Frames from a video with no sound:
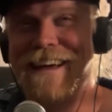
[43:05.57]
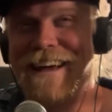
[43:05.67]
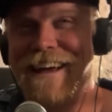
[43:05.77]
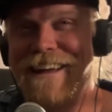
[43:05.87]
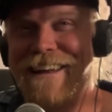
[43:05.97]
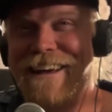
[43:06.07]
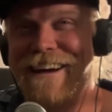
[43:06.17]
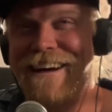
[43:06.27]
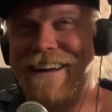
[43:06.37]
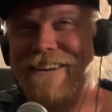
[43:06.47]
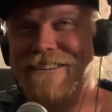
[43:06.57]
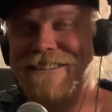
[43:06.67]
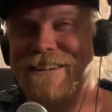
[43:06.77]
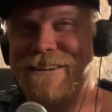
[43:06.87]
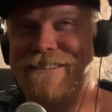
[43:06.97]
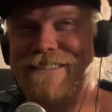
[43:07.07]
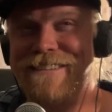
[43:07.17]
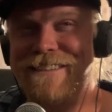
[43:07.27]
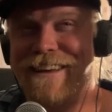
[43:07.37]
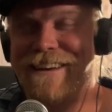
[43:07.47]
And it was a hoot,
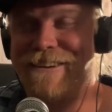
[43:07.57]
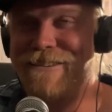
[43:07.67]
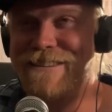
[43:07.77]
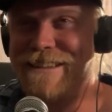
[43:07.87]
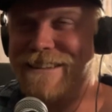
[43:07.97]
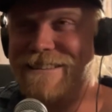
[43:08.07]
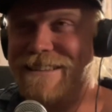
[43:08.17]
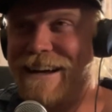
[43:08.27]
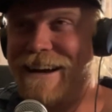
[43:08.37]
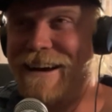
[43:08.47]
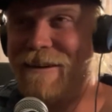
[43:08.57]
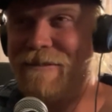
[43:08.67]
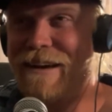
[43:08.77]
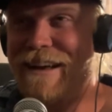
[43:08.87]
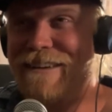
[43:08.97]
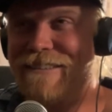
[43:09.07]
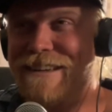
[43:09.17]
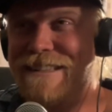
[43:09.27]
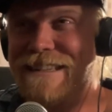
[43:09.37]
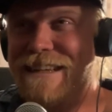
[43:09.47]
like it always is. And it
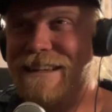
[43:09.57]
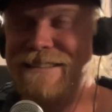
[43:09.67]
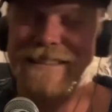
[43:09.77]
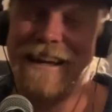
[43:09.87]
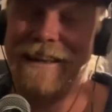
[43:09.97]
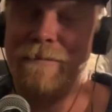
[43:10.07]
was slightly